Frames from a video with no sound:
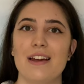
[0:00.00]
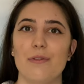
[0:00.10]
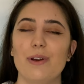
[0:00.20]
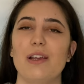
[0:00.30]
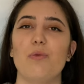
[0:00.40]

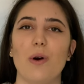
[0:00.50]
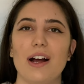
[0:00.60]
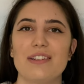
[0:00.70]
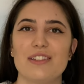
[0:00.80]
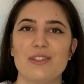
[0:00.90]
really
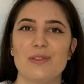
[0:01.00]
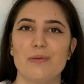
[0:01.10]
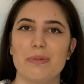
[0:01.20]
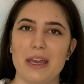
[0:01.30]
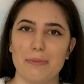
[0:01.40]
want to
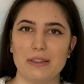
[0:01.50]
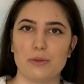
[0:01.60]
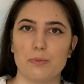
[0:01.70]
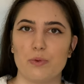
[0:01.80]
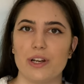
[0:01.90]
be able to
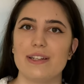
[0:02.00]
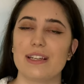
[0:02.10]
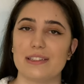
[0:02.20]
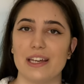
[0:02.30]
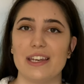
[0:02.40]
print
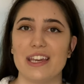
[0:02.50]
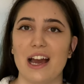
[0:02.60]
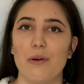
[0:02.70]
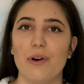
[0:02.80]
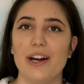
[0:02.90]
at any
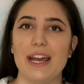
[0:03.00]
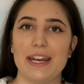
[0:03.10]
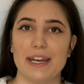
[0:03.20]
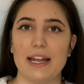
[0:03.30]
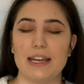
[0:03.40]
hour
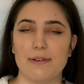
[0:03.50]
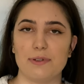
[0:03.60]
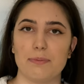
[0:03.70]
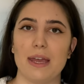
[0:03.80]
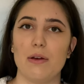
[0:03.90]
and not have
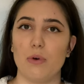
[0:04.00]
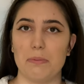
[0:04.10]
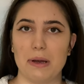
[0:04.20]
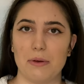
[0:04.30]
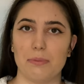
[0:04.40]
to pay
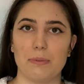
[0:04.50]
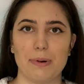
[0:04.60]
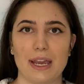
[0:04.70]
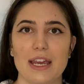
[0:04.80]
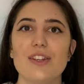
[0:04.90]
one pound per
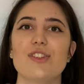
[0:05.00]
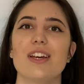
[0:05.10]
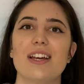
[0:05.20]
page.